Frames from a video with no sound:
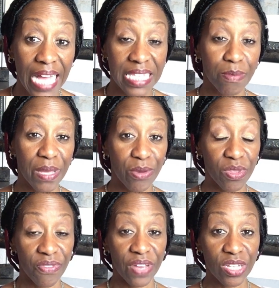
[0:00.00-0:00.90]
I
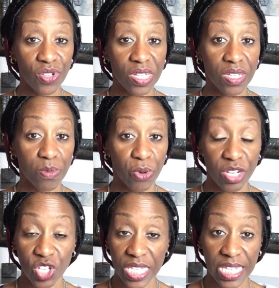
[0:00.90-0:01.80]
speak with facial
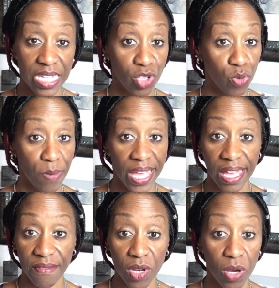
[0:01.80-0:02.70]
expressions, as you may have